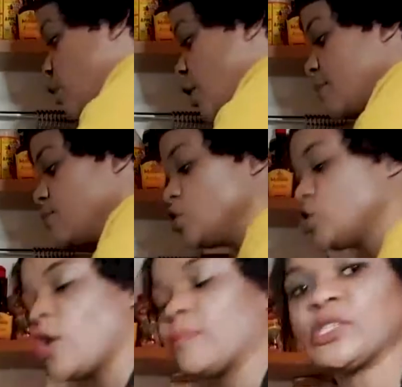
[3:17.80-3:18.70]
got a
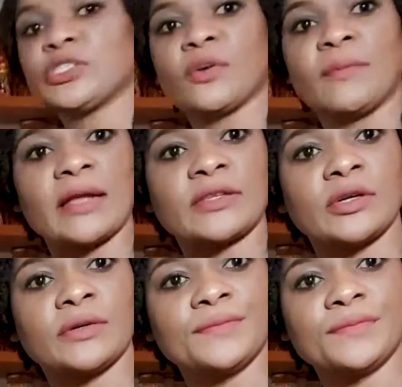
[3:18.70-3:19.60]
chopped
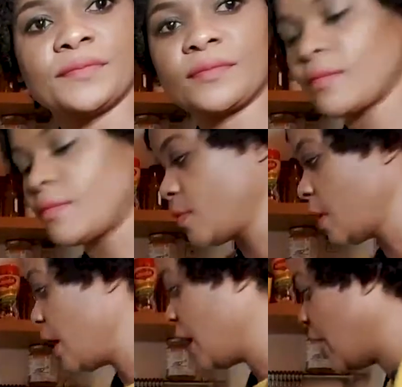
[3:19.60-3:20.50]
tomato,
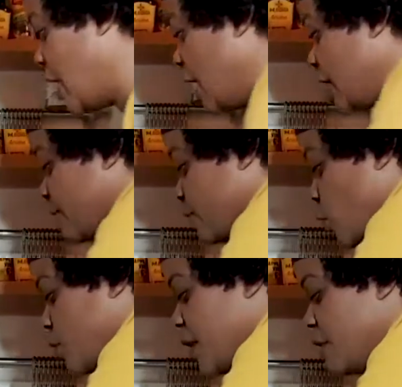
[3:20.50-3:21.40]
and I've
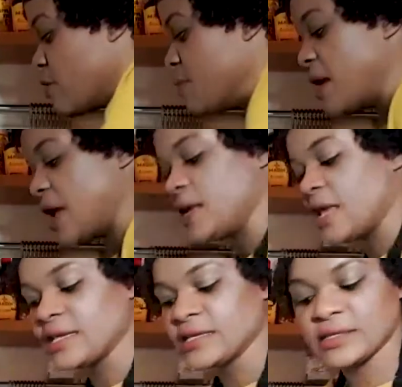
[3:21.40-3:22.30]
got the
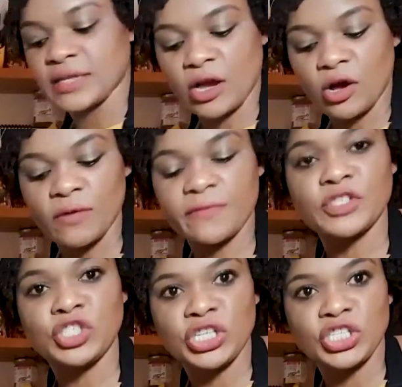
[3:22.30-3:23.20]
remainings of
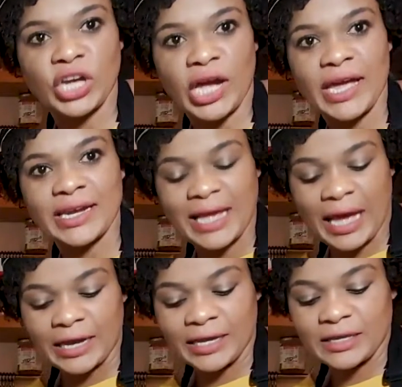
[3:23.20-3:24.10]
ginger and
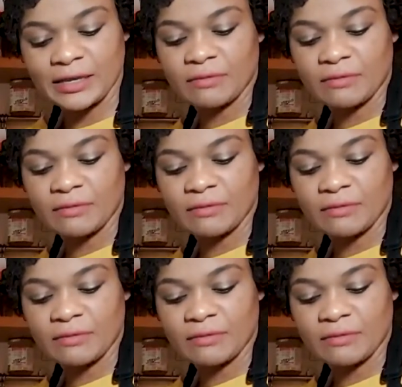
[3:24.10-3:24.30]
garlic.